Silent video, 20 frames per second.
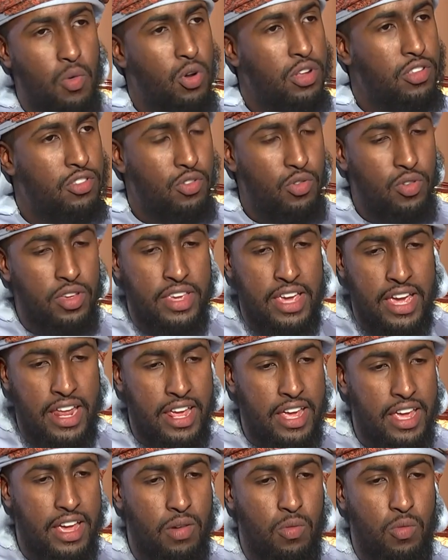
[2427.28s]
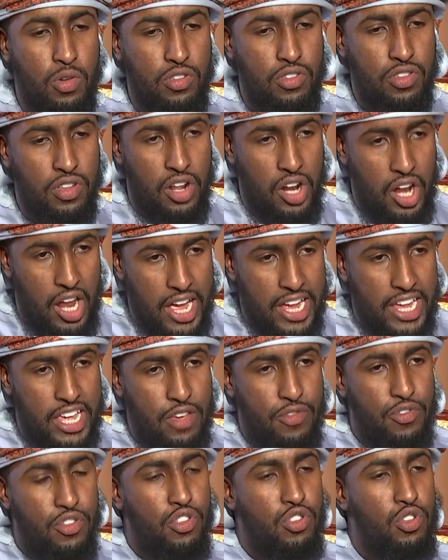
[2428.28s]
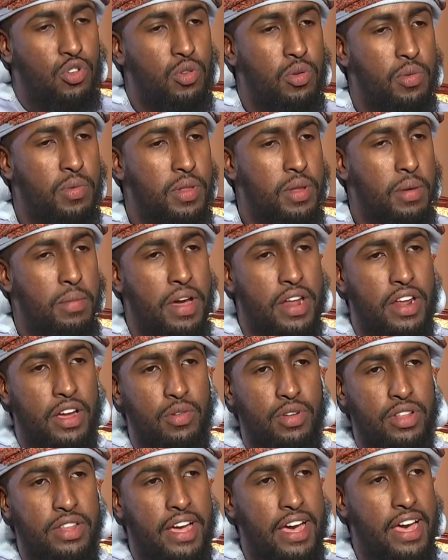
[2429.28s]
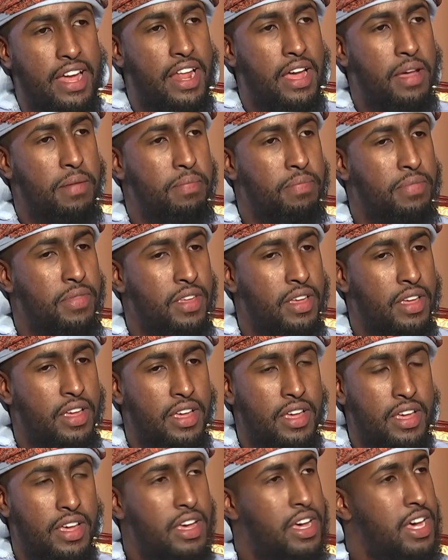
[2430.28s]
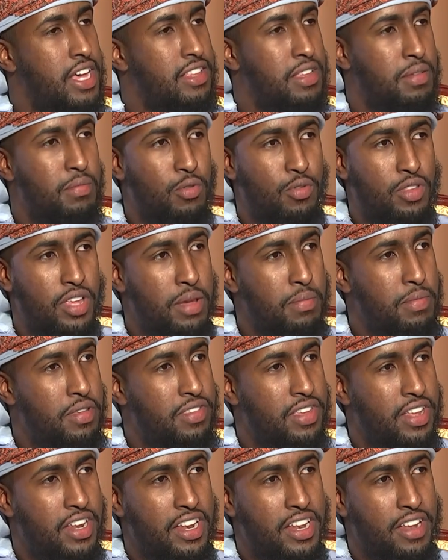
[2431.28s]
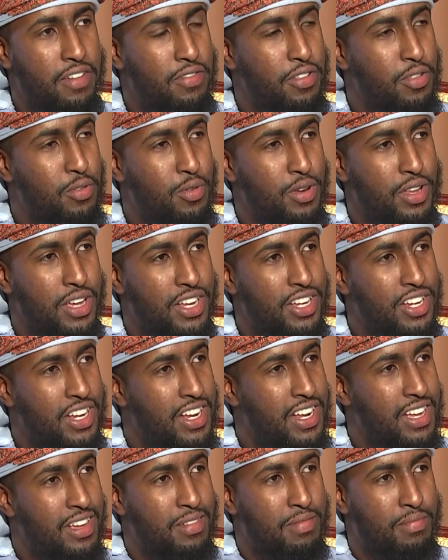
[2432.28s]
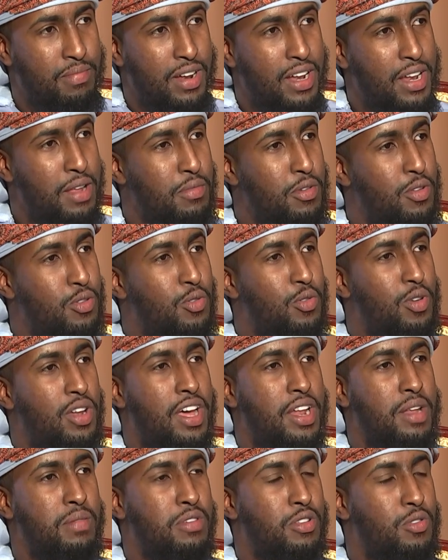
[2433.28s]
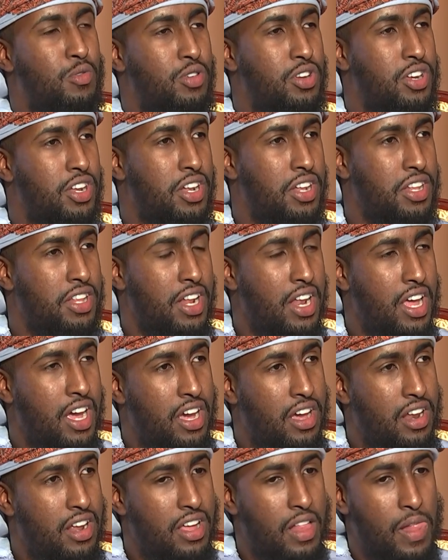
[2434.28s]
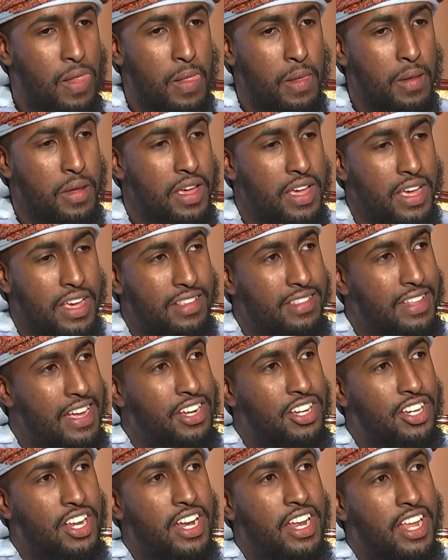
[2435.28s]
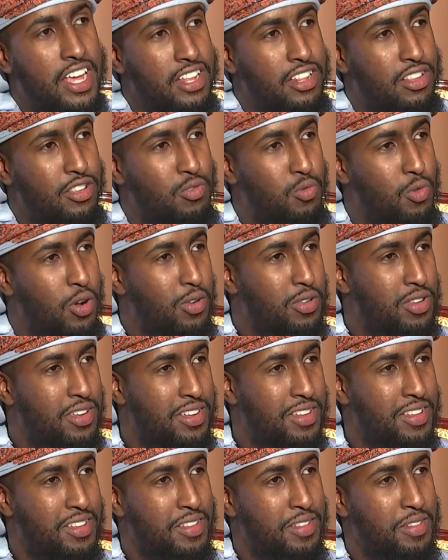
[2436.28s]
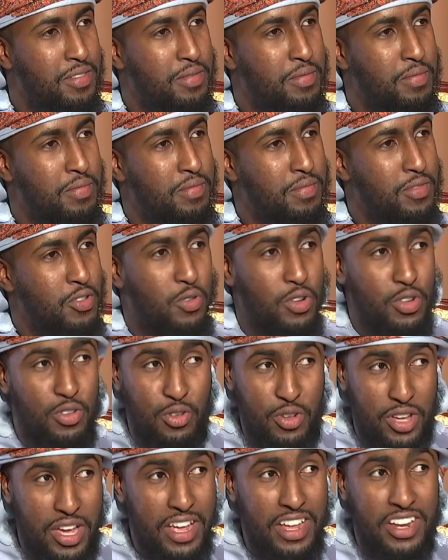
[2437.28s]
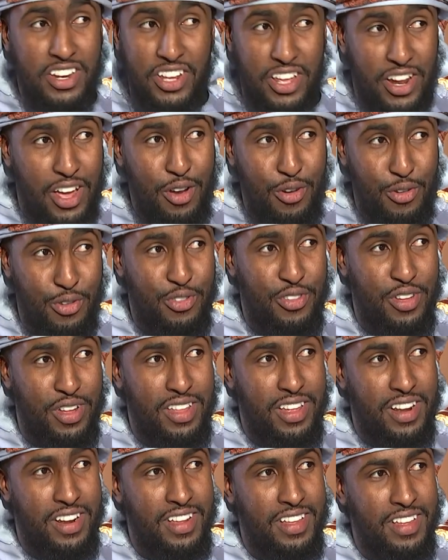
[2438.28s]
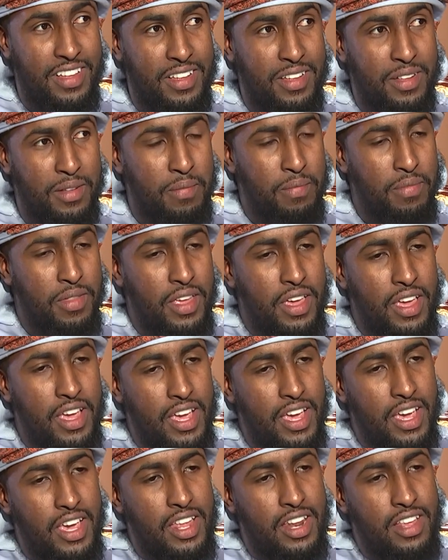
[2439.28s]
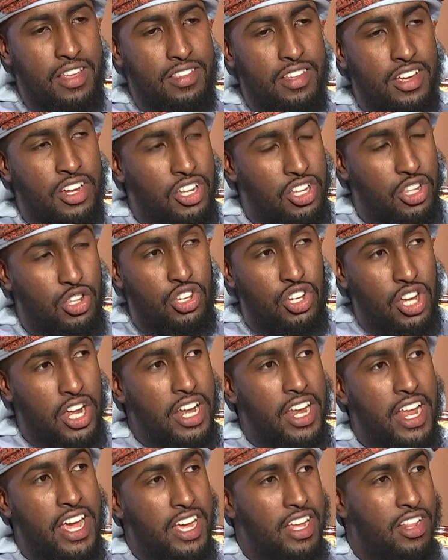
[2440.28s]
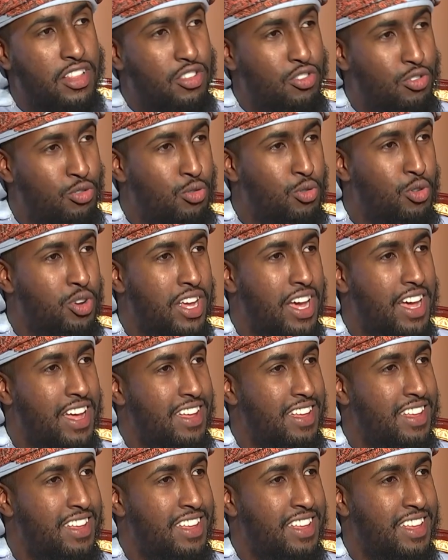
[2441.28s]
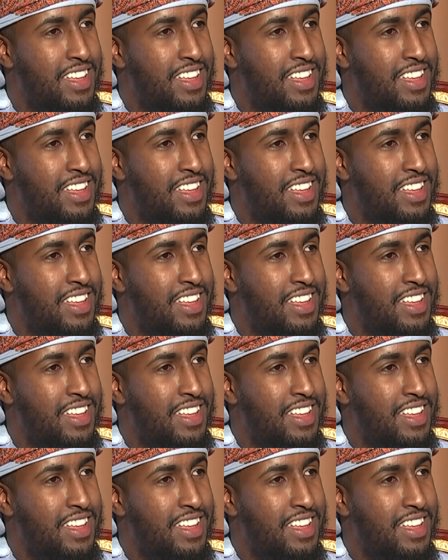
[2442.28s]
And once you get it, and once Allah gives it to you, tabarak wa ta'ala, as Ibn Taymiyyah said, "Inna fi dunya jannah, man lam yadkhulha lam yadkhul jannat al-akhirah." It's that Jannah in this world. Once you get Inshirah al-Sadr, it is a Jannah in this dunya